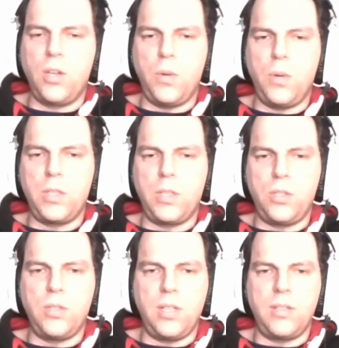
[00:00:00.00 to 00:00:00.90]
going to
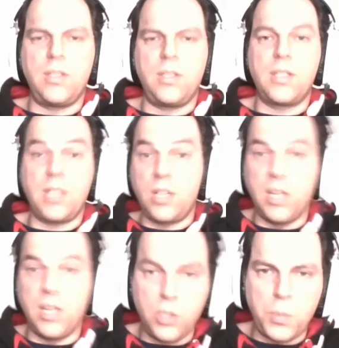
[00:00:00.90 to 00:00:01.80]
the the central
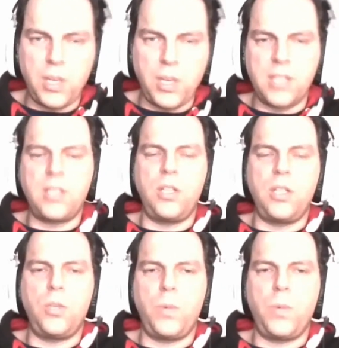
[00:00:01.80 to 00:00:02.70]
Hadoop cluster,
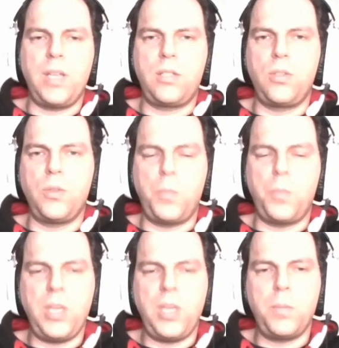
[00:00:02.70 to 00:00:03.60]
you went to the
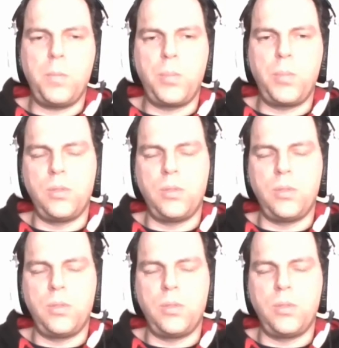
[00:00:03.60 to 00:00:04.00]
people,